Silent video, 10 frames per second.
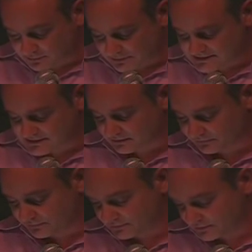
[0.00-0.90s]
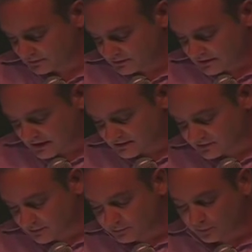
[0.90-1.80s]
to myself. And at
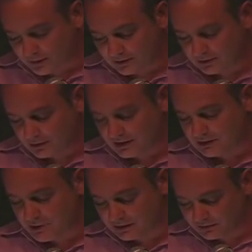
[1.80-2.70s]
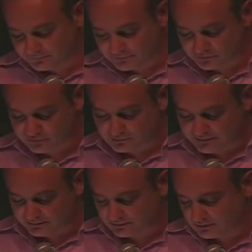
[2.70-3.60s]
some point, in the middle of the first
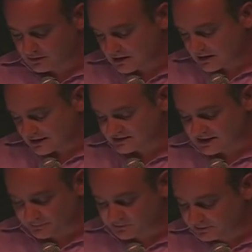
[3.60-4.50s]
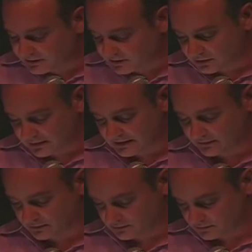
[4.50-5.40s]
semester, I stopped speaking
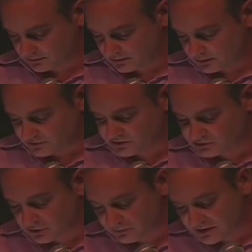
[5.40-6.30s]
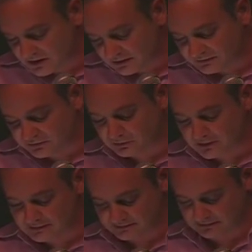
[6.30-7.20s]
altogether, which drove the nuns
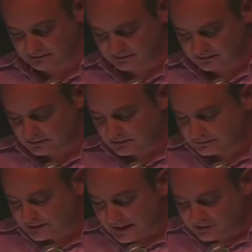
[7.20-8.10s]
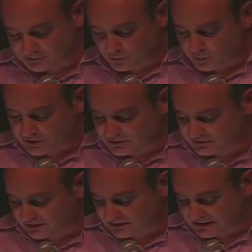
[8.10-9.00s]
crazy. They'd ask me questions
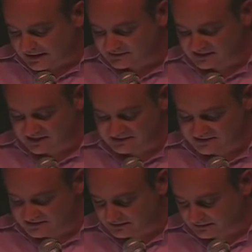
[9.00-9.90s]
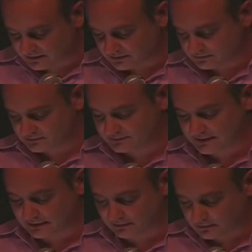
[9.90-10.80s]
in class, and I'd just sit there,
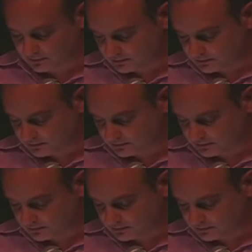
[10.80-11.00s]
silent.